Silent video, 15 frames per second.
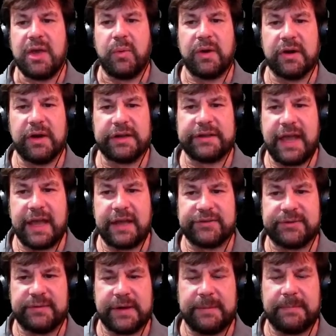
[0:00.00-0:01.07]
We like to
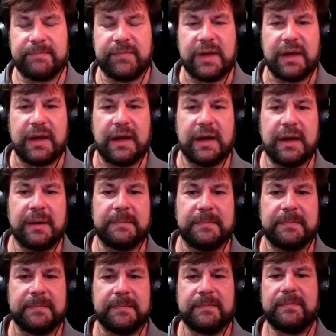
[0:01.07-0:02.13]
answer them.
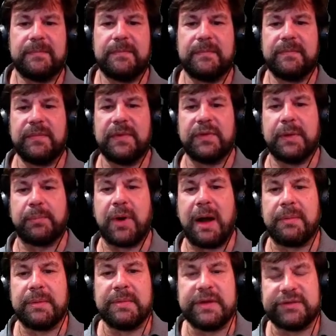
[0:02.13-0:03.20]
The
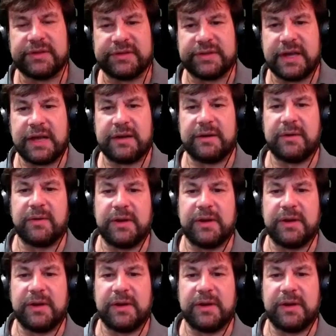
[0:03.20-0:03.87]
problem is that